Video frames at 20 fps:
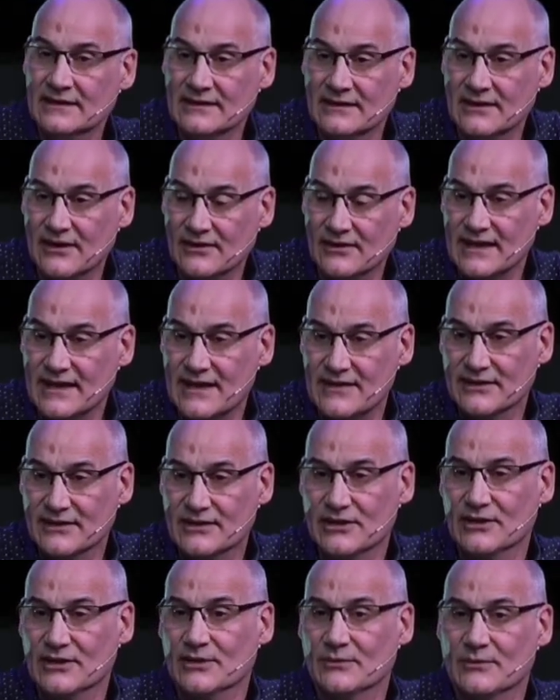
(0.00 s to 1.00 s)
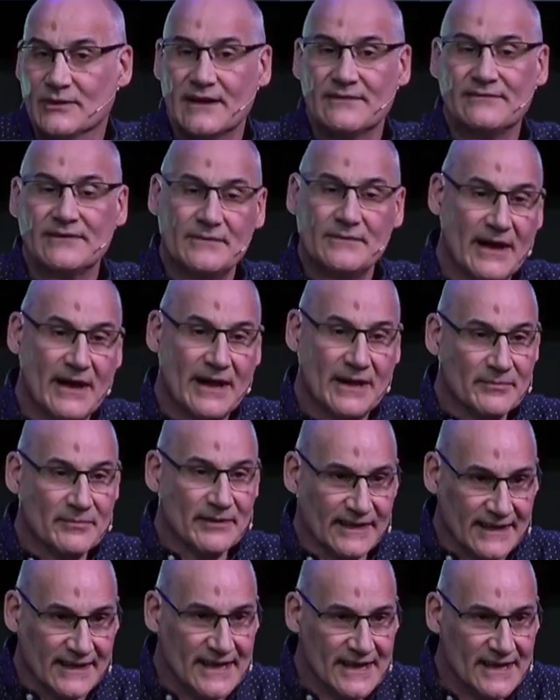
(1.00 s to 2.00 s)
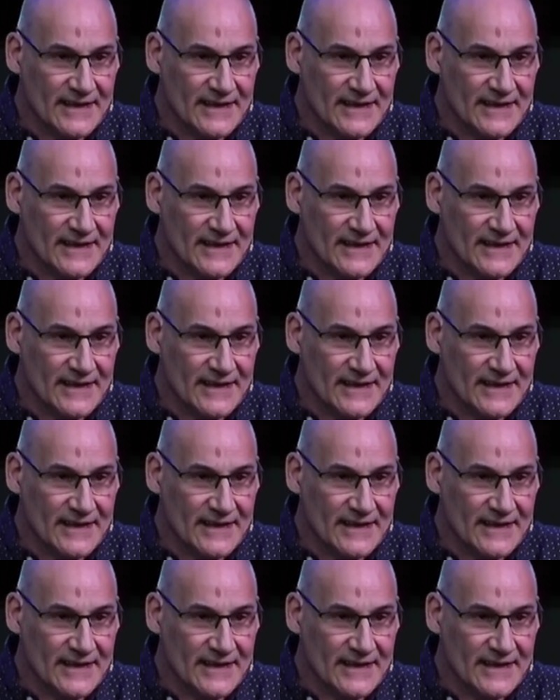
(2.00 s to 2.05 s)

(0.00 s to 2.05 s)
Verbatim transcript: or get the girl, whatever it might be,